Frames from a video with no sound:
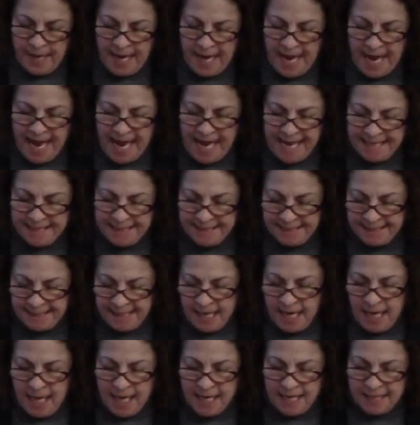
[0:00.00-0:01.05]
As
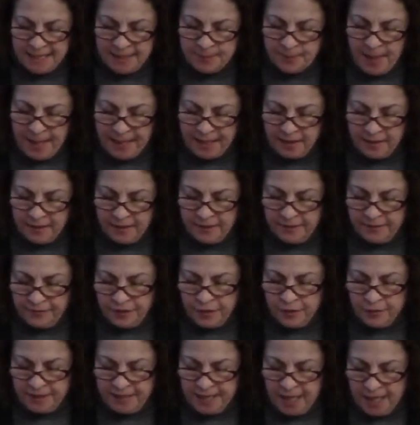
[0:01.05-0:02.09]
a speculative
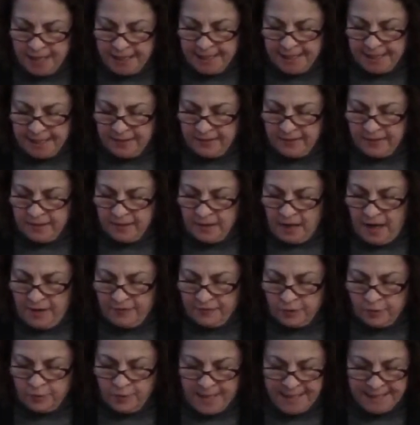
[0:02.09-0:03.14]
whodunit, the
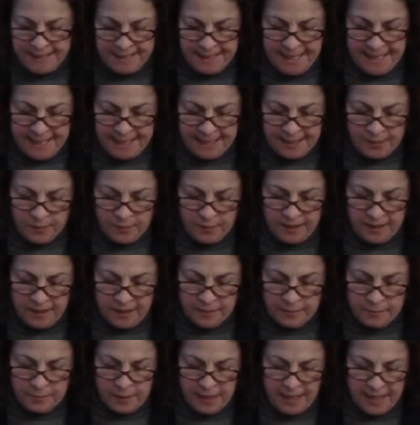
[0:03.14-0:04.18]
novel resonates with the
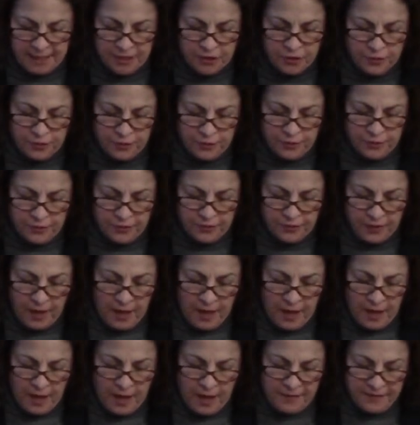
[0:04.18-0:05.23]
complex truth
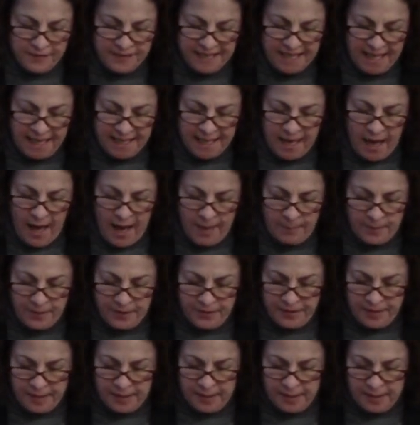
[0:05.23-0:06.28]
of
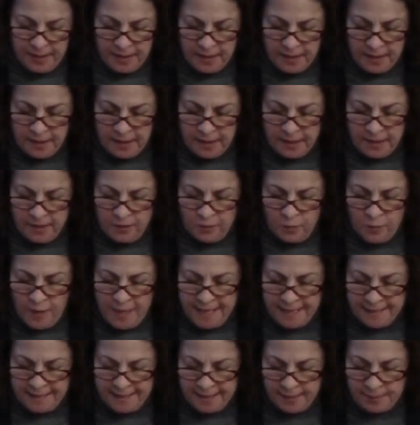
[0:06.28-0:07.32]
psychopathy in
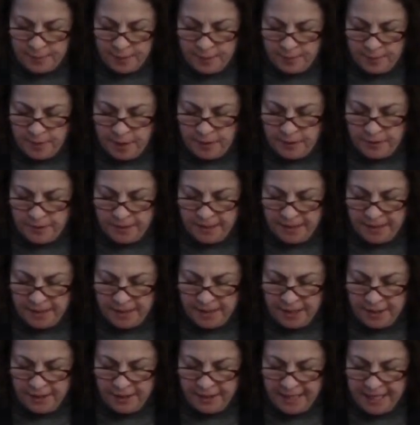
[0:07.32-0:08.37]
ways that promote
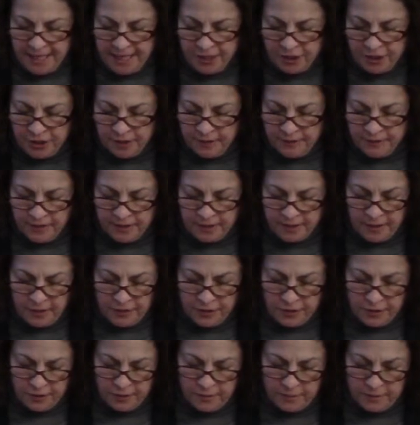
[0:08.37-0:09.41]
interrogation of the
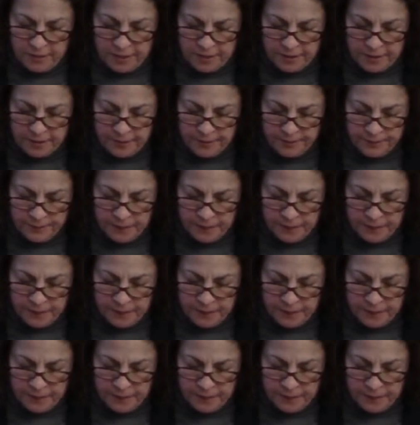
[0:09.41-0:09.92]
social order